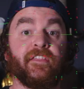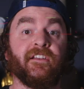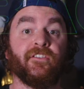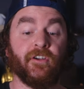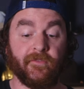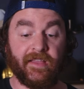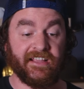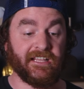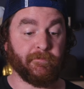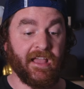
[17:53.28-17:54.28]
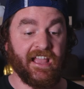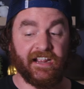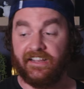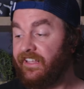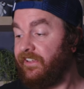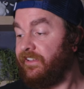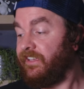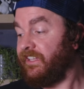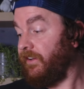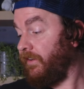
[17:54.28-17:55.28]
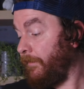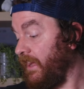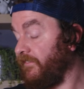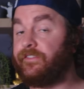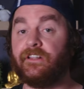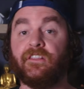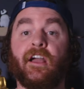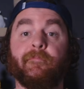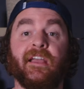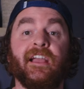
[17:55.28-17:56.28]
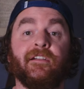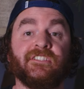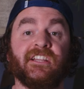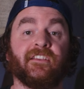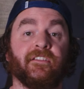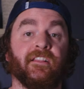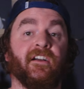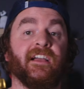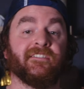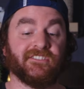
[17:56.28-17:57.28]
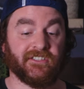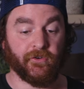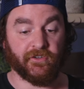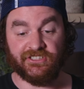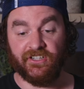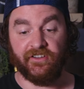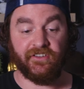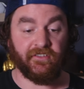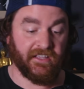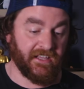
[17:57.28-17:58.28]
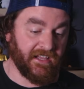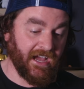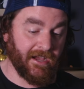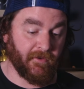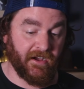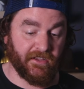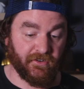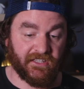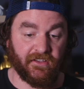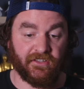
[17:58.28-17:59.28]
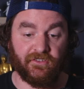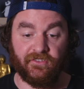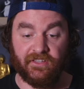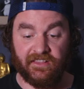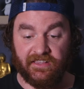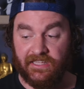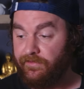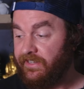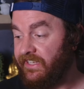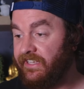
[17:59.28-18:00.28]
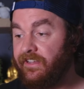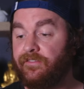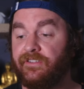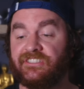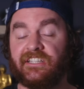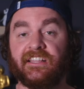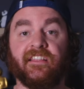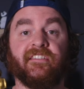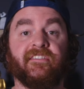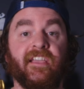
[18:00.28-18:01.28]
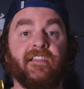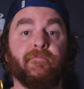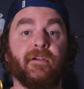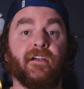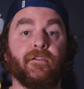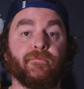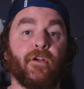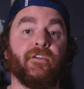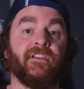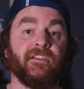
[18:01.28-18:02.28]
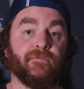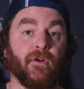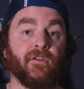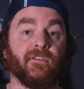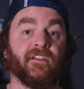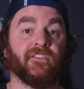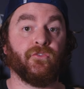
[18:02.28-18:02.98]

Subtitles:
thing to talk about is bags. So apart from the light bag, which has all the lights, which I've already shown you, I also use this one here, which is the Tenba Rody Roller